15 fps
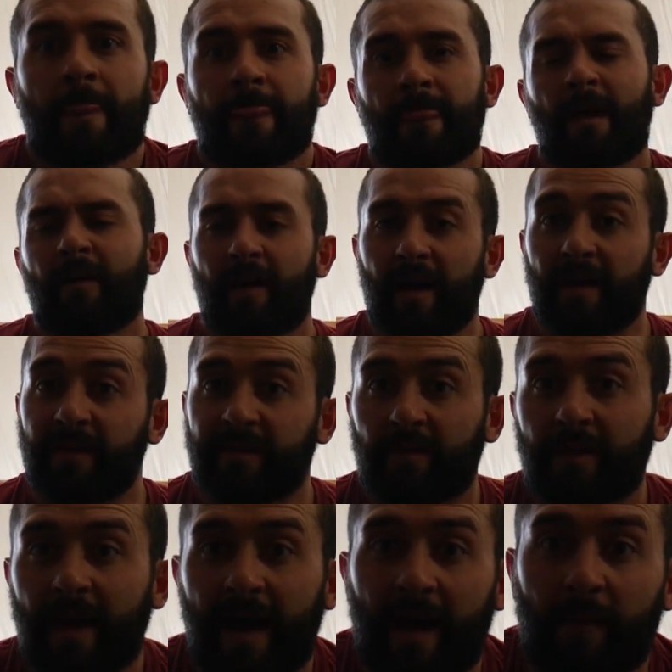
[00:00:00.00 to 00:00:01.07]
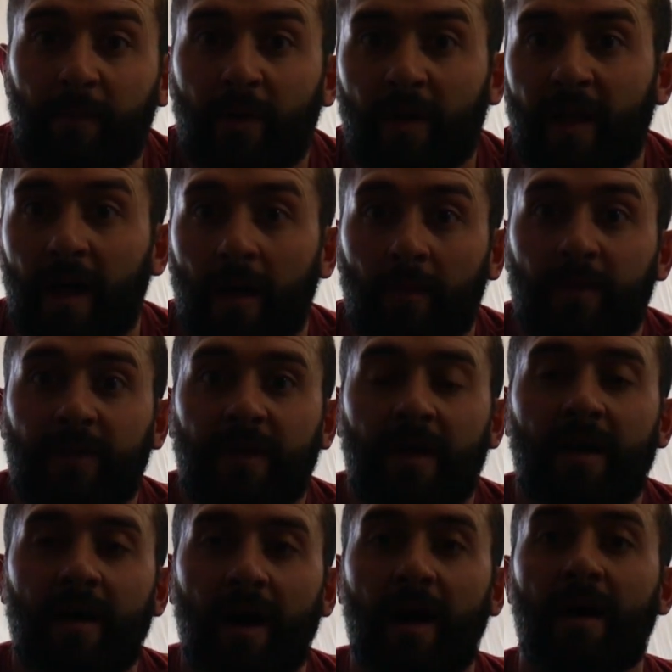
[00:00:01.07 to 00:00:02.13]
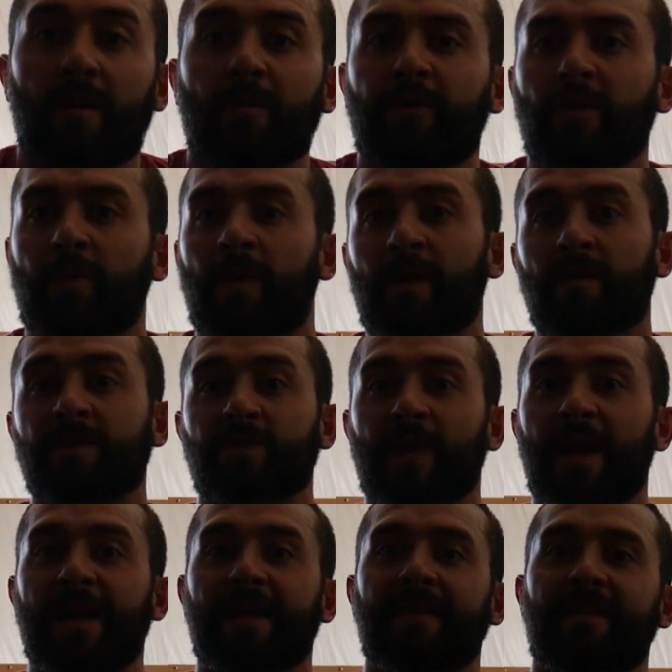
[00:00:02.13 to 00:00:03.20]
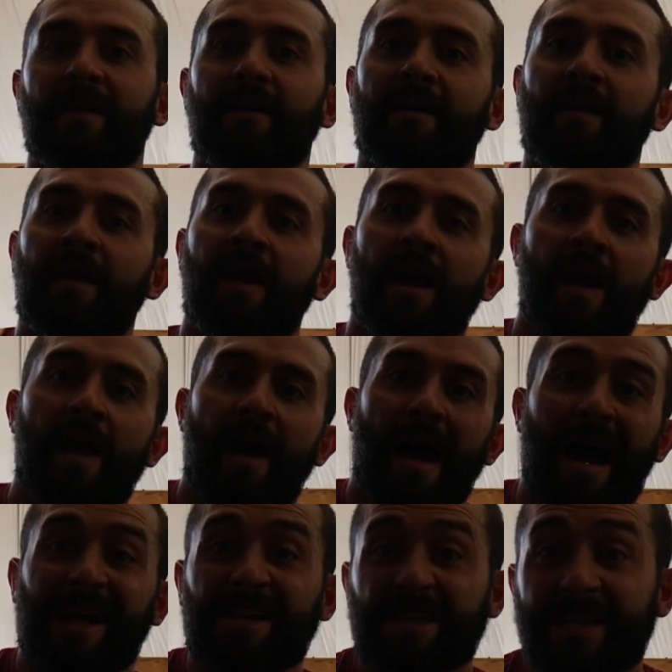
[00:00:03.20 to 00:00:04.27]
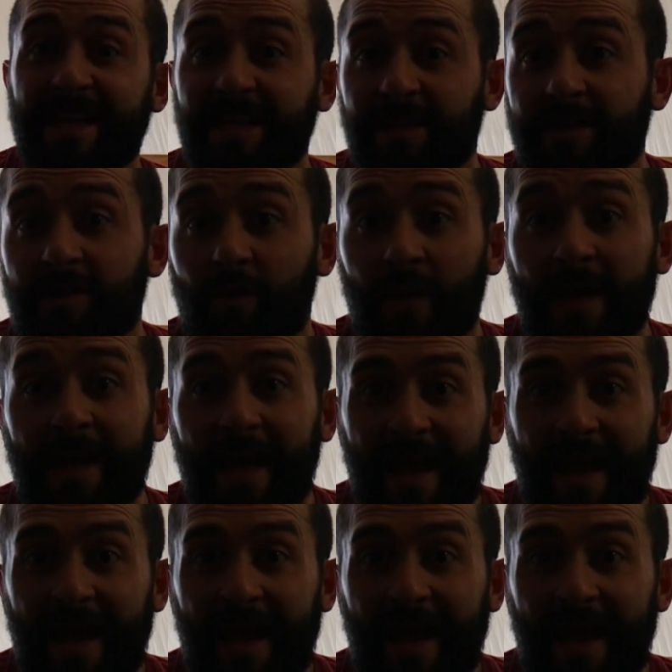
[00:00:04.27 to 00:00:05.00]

All right, so yeah, pull-ups. So pretty much what I did there, I just did 3